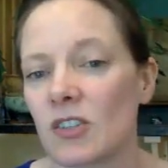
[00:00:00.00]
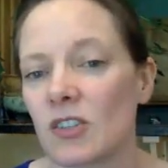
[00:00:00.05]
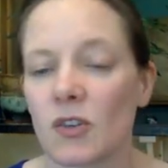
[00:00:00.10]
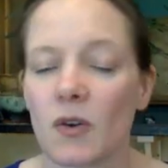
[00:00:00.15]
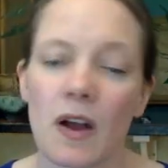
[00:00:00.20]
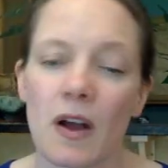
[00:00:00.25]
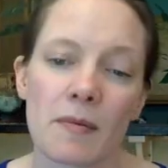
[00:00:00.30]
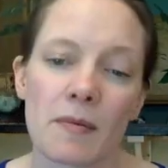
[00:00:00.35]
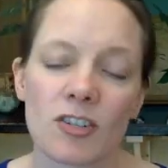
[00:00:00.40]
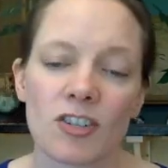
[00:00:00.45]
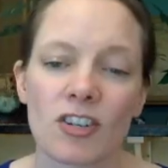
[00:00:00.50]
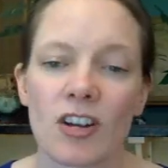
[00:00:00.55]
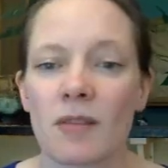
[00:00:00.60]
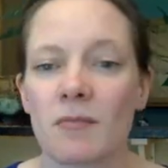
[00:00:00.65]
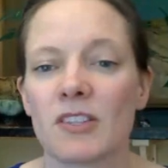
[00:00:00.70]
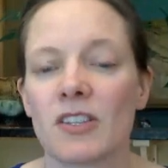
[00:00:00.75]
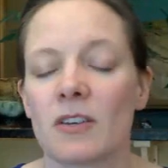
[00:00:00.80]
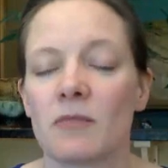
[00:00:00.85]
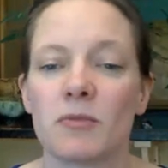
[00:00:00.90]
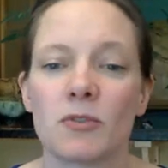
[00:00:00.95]
So how much time
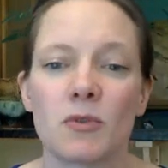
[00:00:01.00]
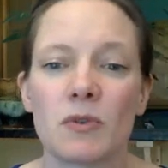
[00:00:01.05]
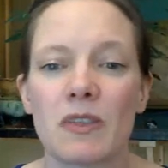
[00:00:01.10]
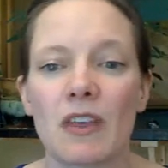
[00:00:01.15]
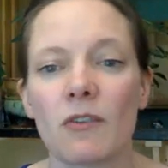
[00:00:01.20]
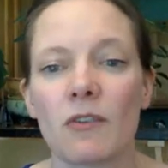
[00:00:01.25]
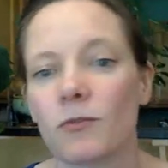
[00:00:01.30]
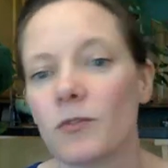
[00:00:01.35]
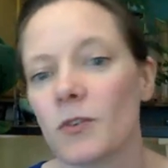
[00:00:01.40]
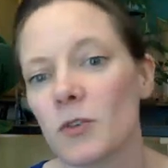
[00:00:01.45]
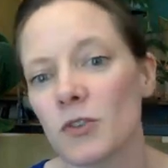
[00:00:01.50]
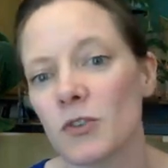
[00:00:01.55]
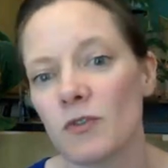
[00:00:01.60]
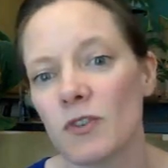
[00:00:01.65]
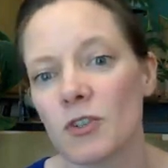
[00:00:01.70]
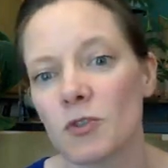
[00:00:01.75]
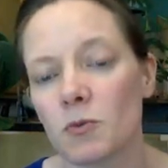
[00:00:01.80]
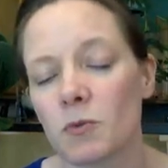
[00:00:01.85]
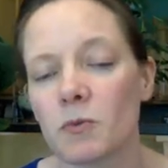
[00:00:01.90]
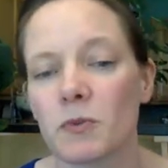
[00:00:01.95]
is there between that first
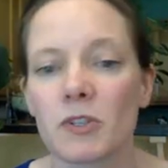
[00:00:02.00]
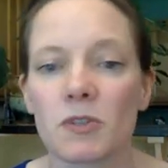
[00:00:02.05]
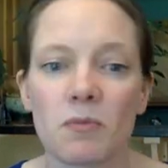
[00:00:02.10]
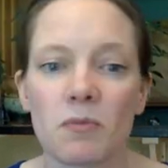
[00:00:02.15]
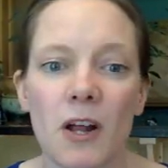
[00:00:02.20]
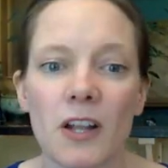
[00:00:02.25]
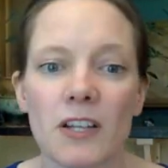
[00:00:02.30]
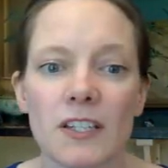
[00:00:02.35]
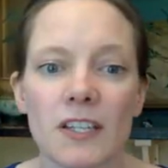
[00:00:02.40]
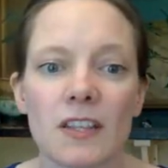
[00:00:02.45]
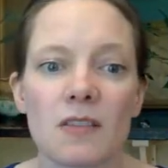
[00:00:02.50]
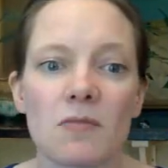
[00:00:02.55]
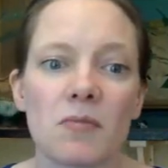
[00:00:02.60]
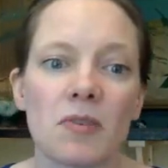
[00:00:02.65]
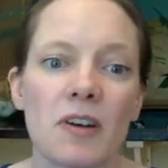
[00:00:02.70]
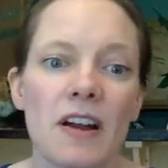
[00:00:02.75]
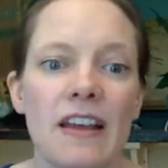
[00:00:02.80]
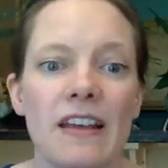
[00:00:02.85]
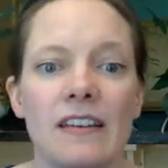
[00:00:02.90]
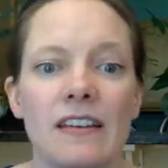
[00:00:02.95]
visual response in the
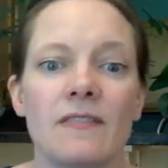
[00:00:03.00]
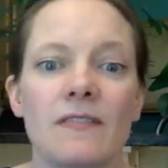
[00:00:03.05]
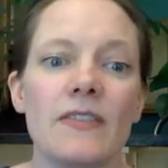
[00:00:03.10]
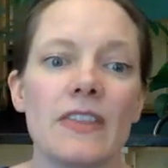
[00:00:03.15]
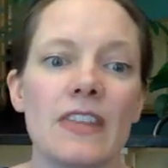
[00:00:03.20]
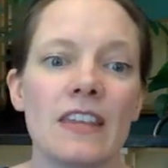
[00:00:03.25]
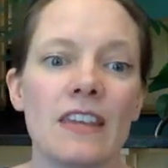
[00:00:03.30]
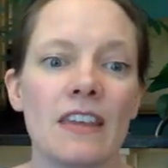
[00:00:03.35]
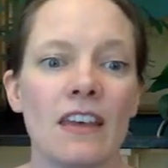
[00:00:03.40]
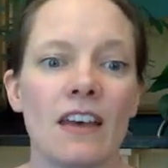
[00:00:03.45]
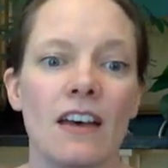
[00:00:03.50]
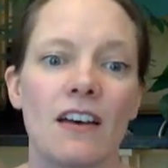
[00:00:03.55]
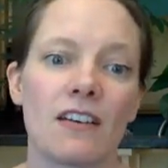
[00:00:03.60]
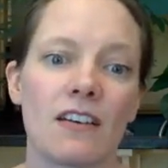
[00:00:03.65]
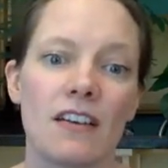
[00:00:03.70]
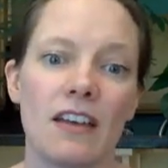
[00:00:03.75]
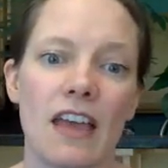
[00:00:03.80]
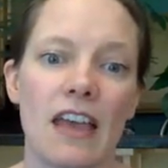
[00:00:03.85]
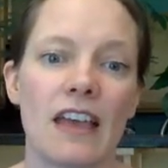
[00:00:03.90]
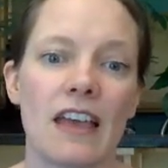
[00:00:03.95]
brain
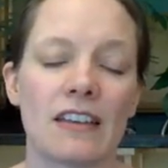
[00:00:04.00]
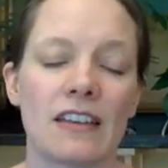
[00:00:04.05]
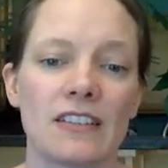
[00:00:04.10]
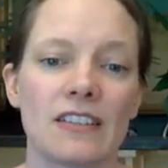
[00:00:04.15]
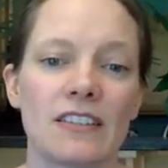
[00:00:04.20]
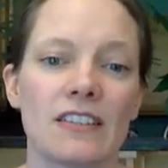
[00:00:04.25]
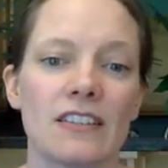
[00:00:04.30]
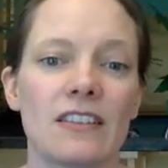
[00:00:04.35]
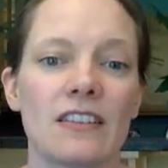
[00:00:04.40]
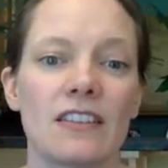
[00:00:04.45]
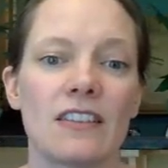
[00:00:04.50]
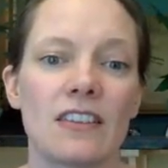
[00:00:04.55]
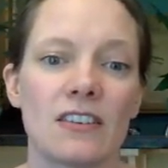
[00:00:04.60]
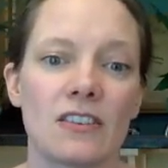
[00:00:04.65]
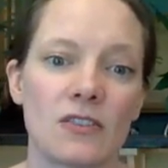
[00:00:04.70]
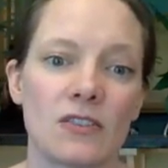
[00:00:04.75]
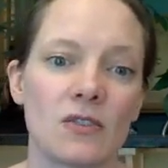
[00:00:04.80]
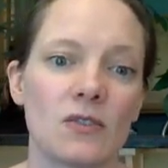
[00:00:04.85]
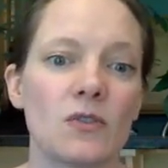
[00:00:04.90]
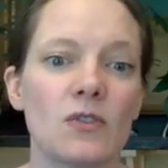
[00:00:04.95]
and
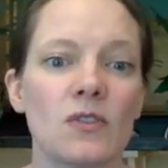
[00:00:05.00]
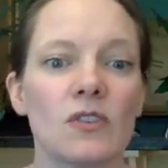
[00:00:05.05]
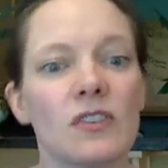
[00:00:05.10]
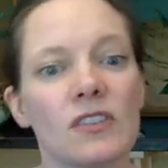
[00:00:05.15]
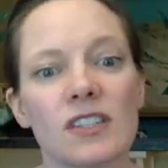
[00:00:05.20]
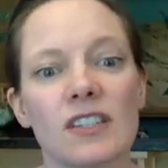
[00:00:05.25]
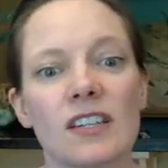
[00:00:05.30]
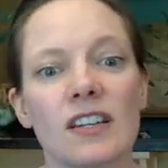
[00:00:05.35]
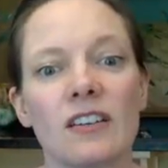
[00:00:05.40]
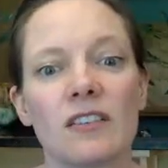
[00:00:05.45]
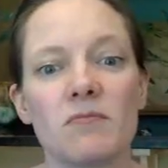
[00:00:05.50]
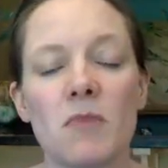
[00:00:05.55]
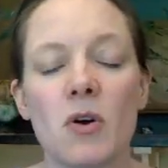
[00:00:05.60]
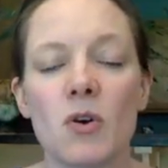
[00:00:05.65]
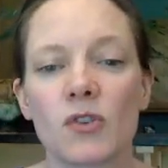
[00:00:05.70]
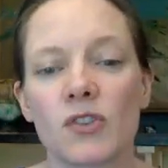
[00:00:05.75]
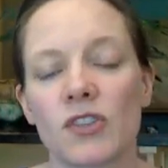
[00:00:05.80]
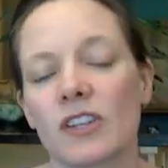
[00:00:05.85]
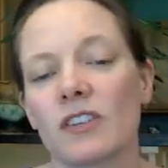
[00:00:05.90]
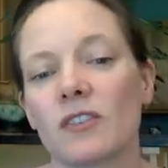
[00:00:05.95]
the
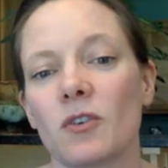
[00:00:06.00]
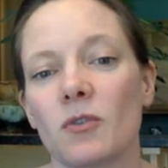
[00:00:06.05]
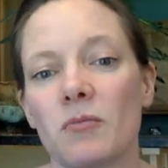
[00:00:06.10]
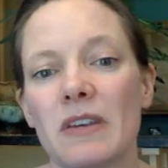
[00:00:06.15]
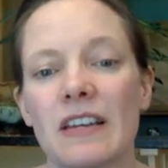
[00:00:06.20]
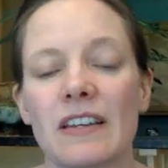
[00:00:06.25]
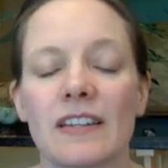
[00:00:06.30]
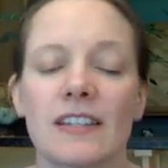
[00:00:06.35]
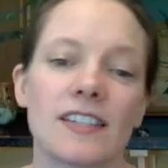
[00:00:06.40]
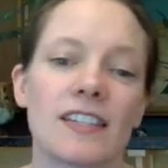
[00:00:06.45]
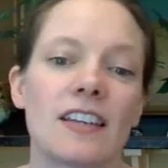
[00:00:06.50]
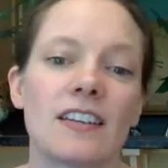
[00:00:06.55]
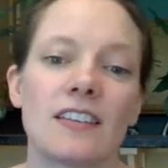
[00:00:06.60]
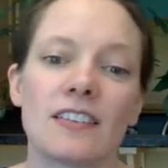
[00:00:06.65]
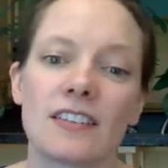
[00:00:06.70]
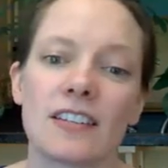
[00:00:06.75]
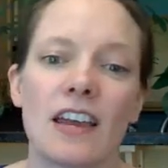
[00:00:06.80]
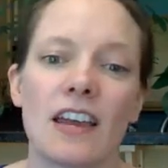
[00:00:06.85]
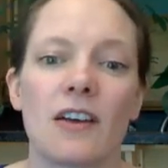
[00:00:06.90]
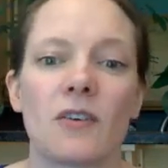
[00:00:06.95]
motor signal being
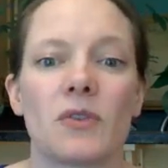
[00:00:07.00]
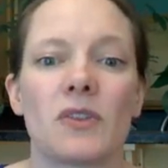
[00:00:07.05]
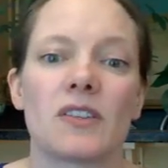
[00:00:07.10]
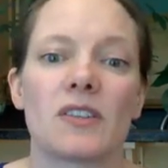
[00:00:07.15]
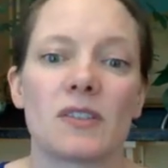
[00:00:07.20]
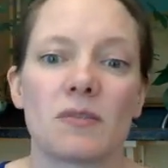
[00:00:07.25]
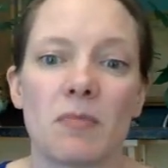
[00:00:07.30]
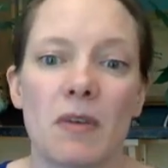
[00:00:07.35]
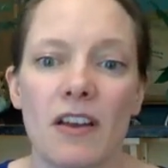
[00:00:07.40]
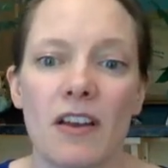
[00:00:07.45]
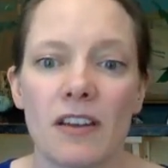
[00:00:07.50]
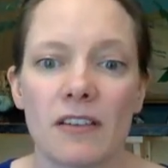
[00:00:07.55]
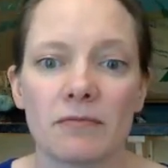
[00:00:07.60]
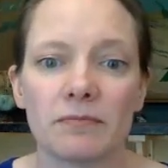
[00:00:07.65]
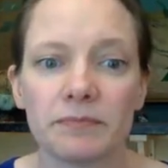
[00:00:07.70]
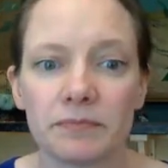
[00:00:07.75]
sent out the spine?